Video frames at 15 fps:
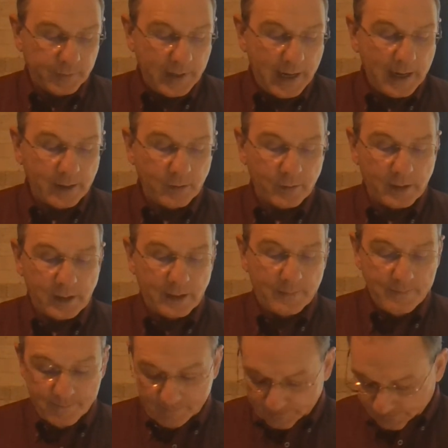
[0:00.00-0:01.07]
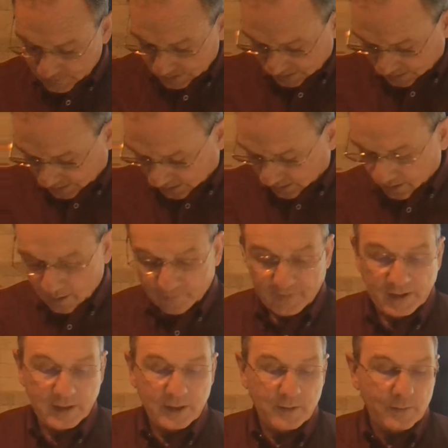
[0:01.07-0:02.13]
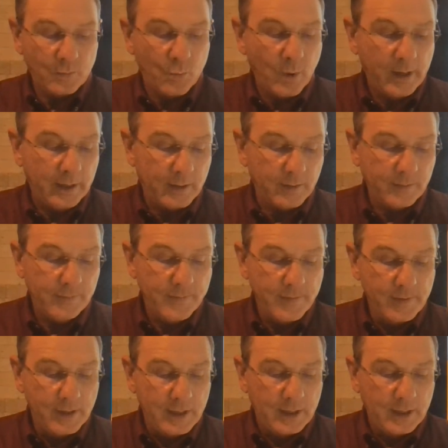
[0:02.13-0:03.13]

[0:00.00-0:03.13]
diagram of a well,